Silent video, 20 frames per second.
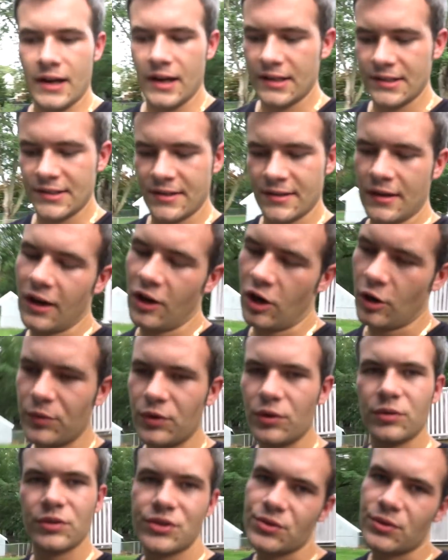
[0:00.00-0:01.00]
guys, I hope
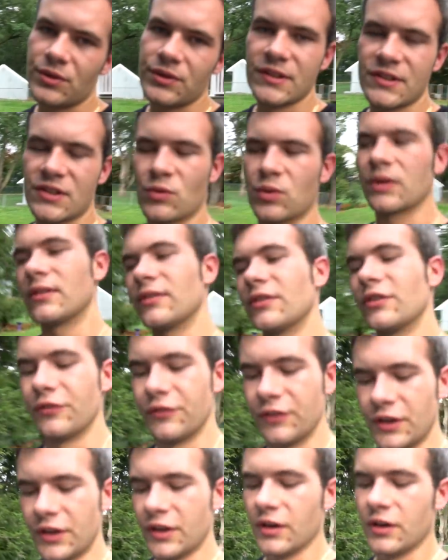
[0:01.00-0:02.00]
you enjoyed this quick little
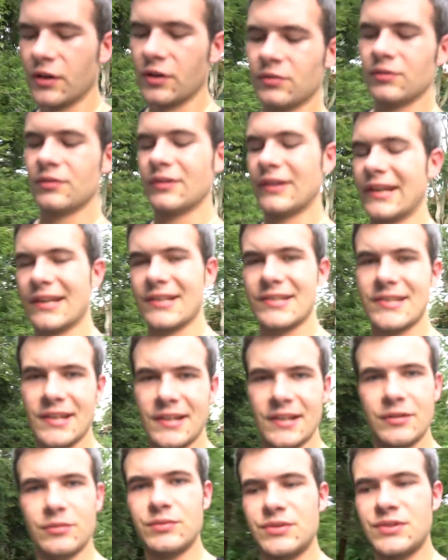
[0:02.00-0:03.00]
video. Like I
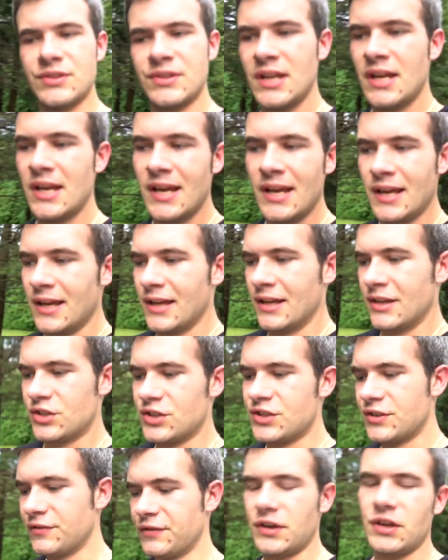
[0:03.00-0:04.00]
said, it was
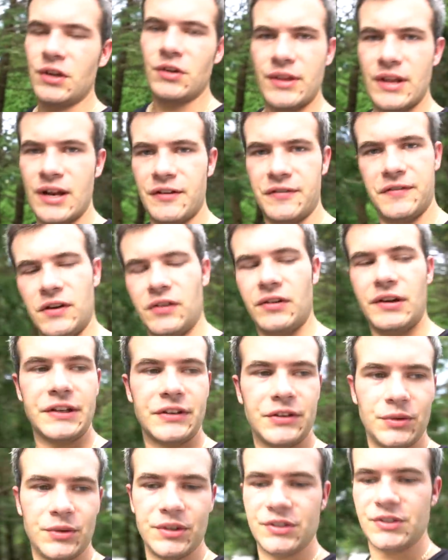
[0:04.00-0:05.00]
just a video that I felt like
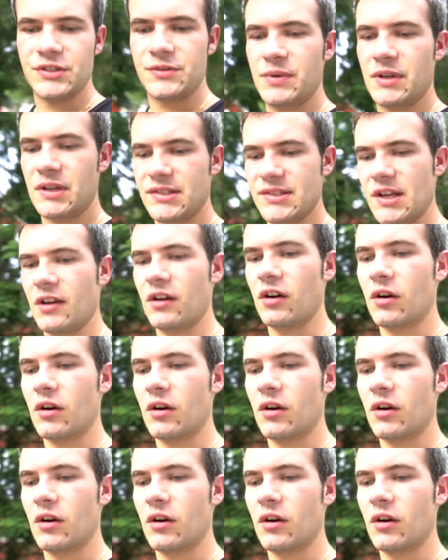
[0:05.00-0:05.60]
doing just because I